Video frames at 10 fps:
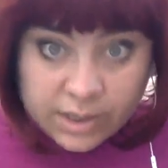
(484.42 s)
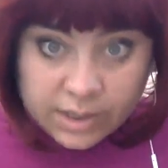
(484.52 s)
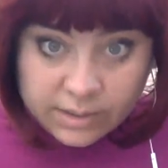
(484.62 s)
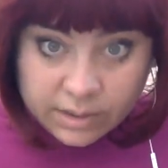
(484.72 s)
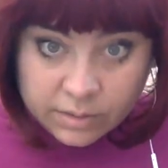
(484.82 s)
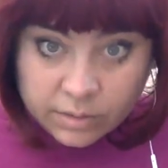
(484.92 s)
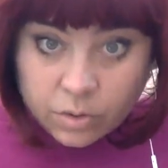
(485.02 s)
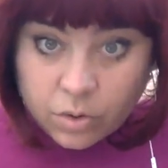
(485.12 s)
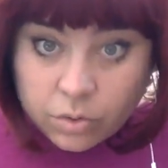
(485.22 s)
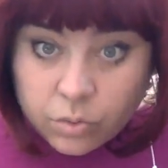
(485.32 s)
healing,
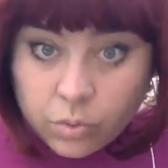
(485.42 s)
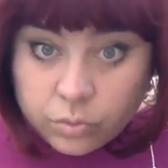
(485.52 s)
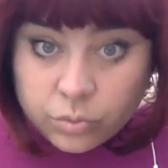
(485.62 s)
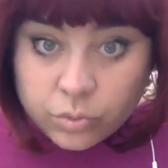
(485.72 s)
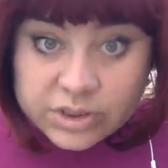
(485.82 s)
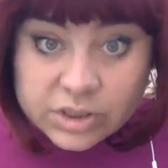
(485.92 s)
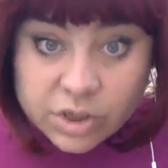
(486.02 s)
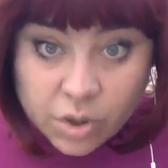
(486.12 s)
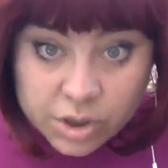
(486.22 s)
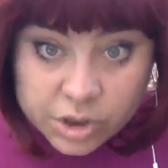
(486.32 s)
or who do
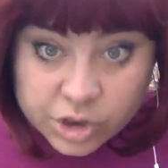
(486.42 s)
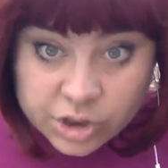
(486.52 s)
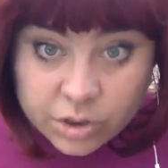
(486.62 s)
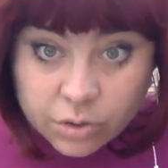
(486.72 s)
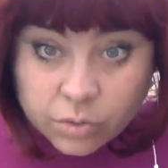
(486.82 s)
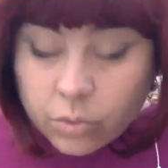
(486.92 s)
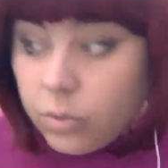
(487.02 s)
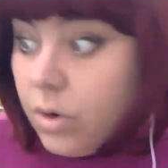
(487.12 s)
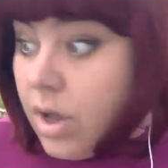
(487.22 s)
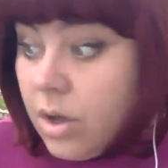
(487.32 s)
astrology, or
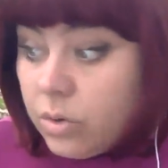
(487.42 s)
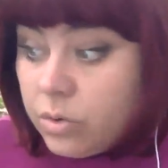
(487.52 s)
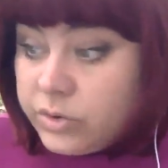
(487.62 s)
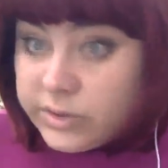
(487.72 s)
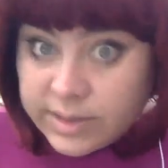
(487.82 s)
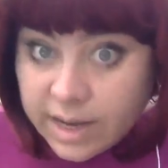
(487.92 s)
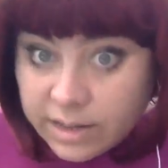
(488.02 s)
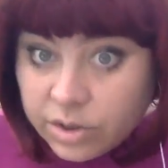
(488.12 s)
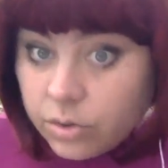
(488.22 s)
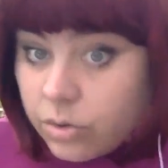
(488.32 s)
who
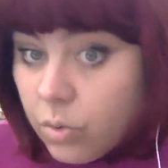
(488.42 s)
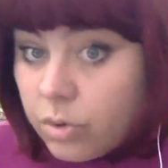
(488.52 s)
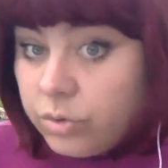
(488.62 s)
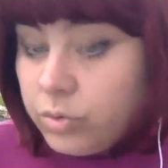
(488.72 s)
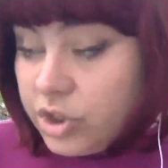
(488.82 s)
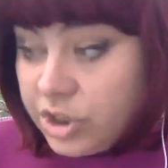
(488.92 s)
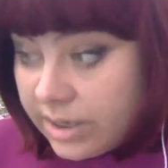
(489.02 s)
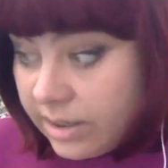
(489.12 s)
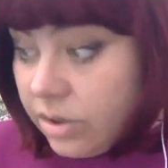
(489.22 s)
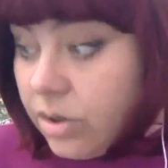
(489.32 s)
study, or who want to
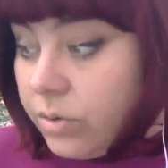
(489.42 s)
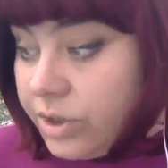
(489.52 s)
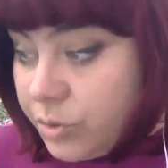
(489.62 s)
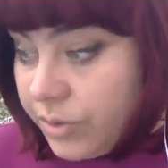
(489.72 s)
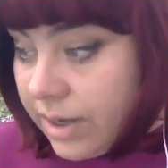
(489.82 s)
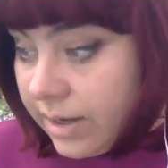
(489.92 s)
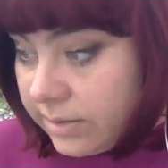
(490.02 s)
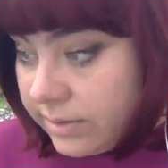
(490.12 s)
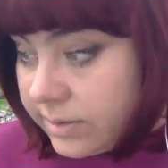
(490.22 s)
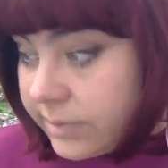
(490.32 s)
share their knowledge with
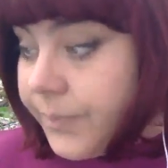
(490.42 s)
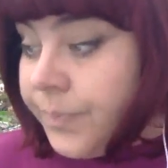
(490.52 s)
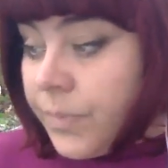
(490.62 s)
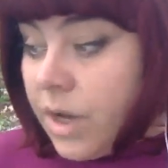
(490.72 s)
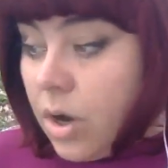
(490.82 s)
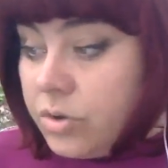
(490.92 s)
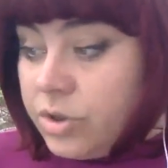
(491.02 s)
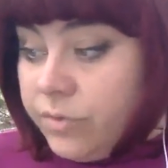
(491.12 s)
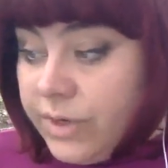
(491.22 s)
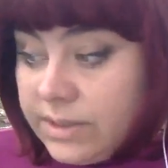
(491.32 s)
others.
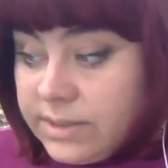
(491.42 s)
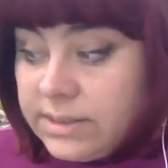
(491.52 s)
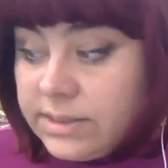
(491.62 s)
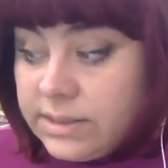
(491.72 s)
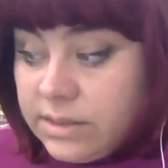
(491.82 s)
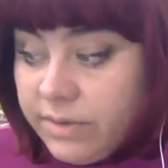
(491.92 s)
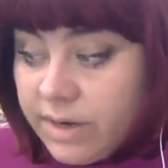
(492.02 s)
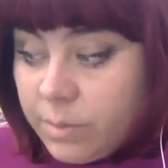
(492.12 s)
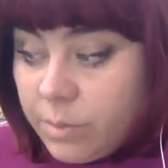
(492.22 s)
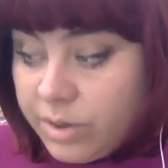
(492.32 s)
Also, Venus is receiving
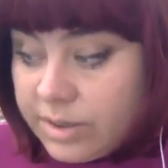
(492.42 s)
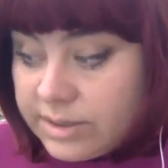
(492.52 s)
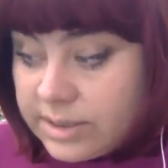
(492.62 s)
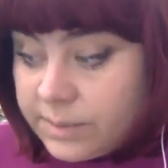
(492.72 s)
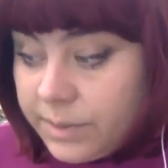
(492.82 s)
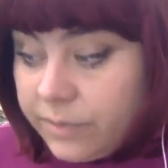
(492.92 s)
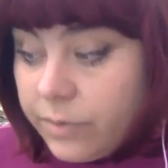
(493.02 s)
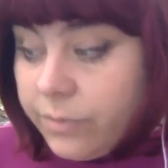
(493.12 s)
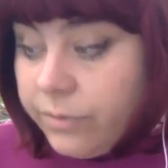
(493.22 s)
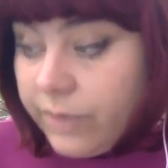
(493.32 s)
harmonious aspect
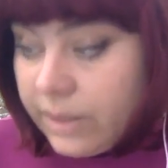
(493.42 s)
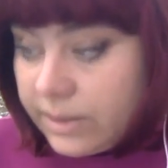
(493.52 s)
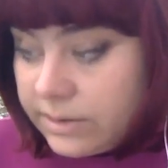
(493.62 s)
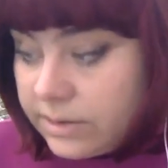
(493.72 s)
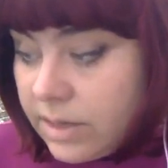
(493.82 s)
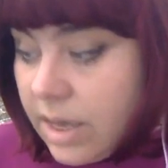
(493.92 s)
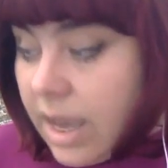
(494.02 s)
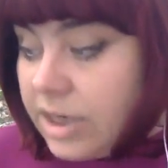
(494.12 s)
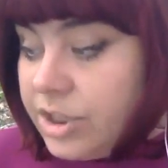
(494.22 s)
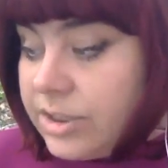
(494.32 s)
from Venus,
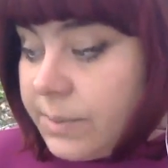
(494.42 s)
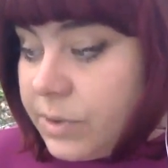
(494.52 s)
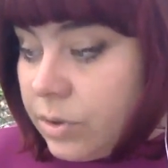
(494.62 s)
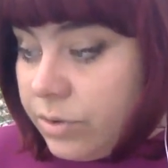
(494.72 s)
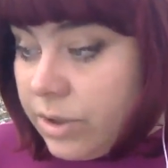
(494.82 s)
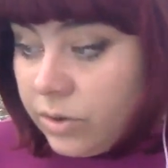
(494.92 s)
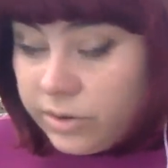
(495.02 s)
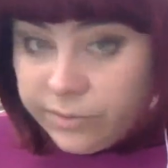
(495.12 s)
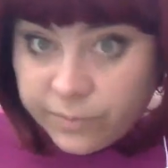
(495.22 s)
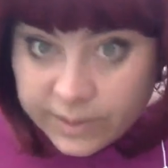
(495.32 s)
and she's absolutely not
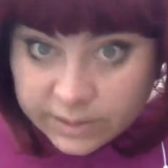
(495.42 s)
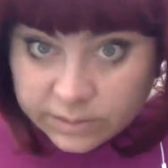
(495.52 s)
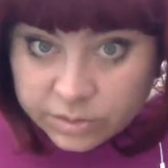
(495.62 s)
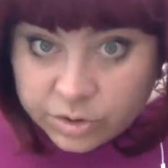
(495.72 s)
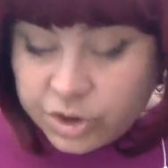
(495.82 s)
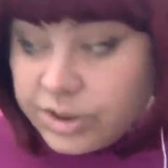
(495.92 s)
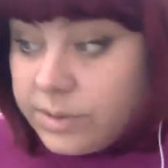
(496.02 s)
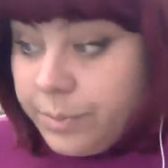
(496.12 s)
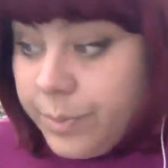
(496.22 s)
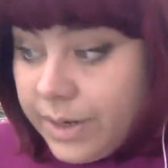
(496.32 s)
afflicted, so
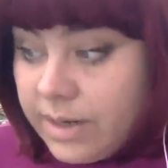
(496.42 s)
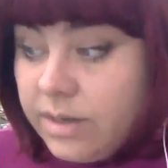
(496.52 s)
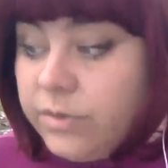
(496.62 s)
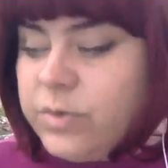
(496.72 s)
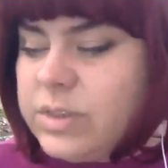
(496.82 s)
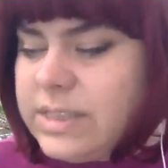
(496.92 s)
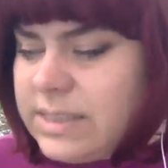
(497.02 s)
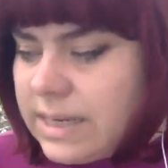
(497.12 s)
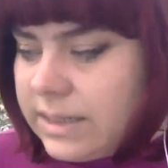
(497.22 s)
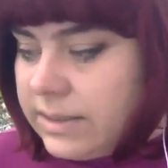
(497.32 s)
she's brilliant for
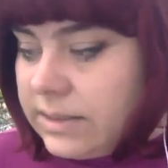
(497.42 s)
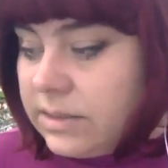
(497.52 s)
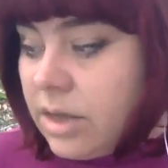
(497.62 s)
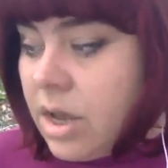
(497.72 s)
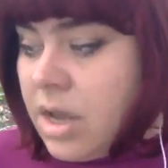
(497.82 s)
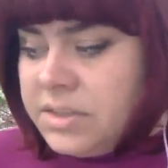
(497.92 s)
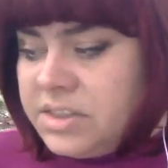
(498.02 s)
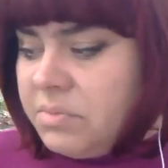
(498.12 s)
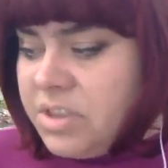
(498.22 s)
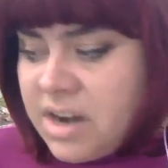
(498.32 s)
studies.
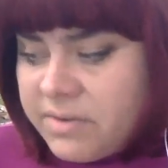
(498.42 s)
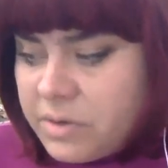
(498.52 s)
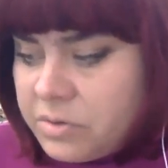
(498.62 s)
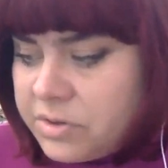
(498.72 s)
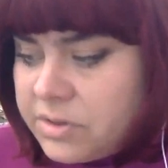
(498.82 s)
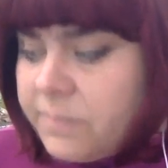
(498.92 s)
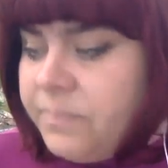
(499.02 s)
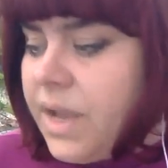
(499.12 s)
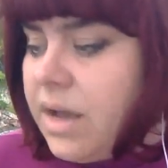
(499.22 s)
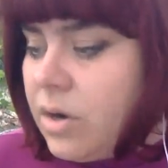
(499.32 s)
Some travels
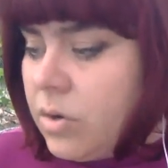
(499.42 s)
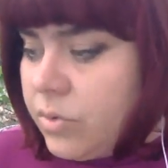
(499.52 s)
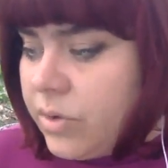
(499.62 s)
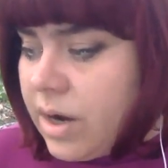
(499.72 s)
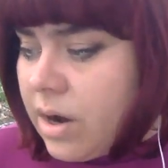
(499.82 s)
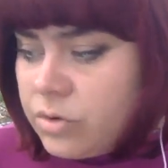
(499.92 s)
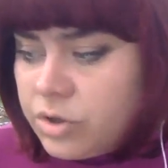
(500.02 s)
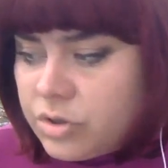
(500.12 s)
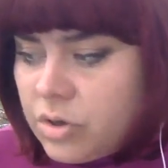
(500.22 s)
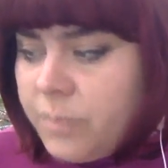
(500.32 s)
are
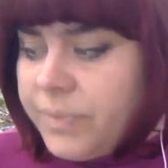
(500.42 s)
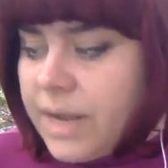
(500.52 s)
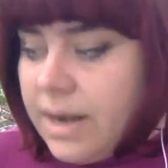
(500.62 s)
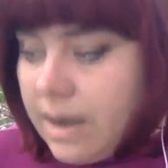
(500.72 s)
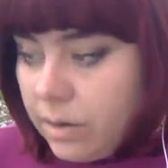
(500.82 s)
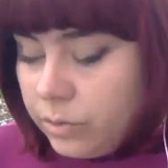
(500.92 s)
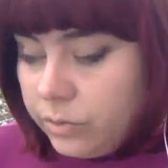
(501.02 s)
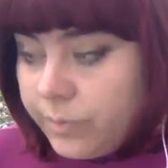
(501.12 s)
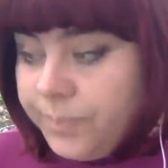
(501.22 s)
also allowed.